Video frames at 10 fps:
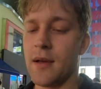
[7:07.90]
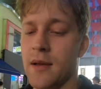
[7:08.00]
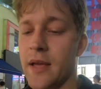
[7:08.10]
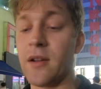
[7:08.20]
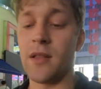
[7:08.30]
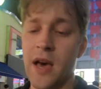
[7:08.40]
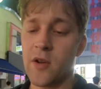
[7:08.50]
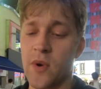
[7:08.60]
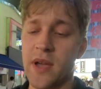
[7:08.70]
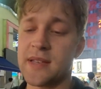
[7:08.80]
in a lot of
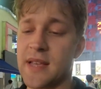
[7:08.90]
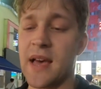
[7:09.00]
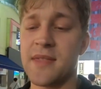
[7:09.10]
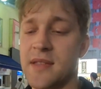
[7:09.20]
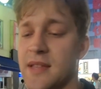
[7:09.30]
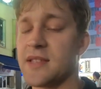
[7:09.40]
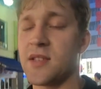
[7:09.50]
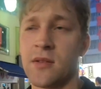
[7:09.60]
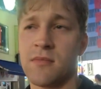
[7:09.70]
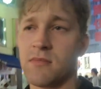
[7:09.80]
ways, I think that's
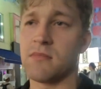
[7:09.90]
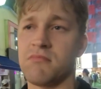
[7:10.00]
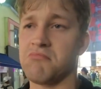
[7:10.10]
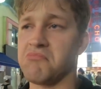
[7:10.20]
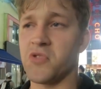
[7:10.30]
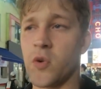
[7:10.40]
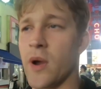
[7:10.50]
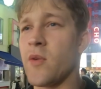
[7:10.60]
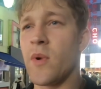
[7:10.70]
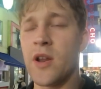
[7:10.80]
a
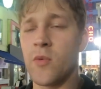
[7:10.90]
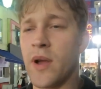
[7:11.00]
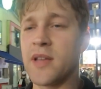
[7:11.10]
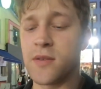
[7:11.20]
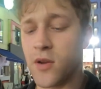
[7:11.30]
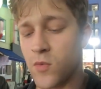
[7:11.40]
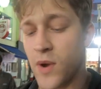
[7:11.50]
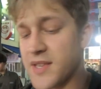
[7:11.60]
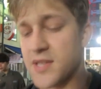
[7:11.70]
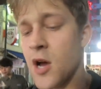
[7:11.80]
great way to raise
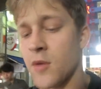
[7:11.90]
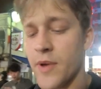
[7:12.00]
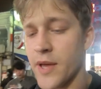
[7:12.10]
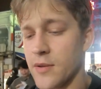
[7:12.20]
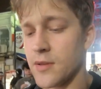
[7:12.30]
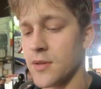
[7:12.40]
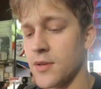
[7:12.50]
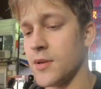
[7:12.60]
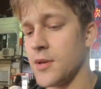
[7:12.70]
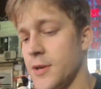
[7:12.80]
a young man.
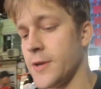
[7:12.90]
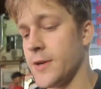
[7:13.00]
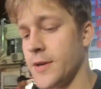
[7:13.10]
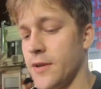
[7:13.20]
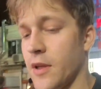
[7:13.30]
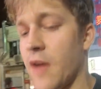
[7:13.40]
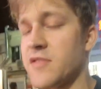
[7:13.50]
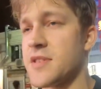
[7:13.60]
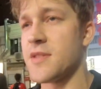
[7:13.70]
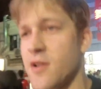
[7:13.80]

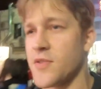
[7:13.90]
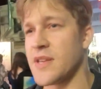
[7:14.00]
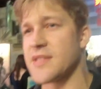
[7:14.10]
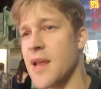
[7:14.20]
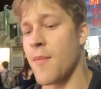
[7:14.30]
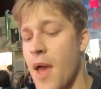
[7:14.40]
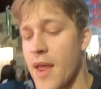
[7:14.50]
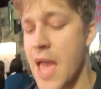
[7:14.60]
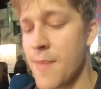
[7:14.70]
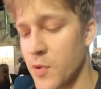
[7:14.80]
Obviously, there are things that I'm not
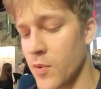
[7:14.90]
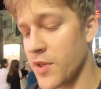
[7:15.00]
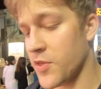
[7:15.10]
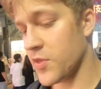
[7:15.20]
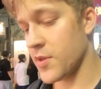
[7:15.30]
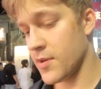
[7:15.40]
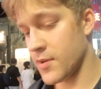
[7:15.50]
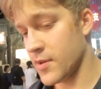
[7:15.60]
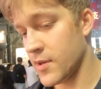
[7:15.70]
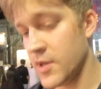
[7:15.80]
happy with,
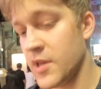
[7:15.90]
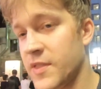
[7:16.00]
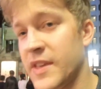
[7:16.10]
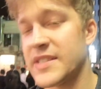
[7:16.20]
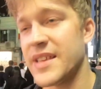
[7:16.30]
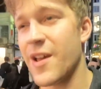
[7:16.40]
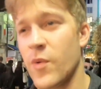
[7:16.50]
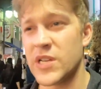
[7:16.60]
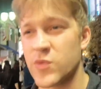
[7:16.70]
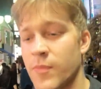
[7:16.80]
things that I
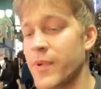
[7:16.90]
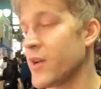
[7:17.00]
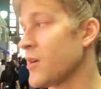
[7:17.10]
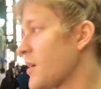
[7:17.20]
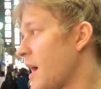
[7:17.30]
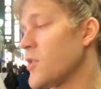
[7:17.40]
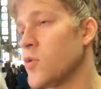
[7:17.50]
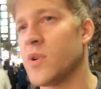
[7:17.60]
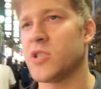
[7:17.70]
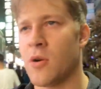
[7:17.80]
wish were better. I do
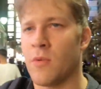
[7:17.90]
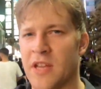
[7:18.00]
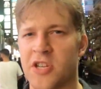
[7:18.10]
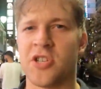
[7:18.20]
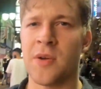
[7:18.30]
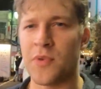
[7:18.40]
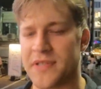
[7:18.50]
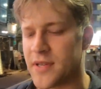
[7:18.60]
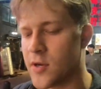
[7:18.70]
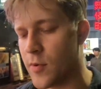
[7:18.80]
wish our relationship was a
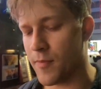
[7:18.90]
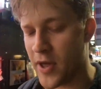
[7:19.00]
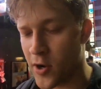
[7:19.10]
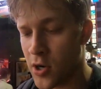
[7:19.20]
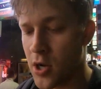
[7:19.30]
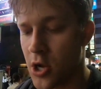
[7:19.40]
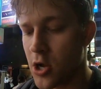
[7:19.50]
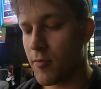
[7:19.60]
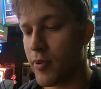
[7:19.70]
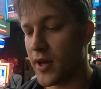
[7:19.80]
little bit better,
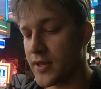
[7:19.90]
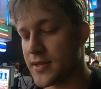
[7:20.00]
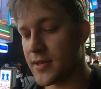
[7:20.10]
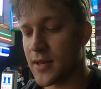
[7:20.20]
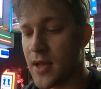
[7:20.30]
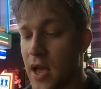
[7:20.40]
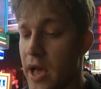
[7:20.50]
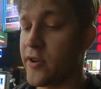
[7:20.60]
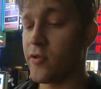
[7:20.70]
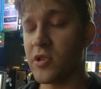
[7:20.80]
but I
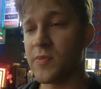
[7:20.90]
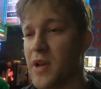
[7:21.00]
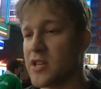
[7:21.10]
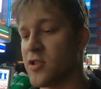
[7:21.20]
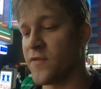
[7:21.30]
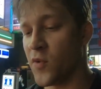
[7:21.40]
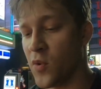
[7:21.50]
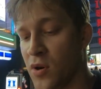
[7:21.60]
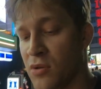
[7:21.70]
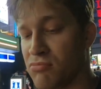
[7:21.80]
do respect her for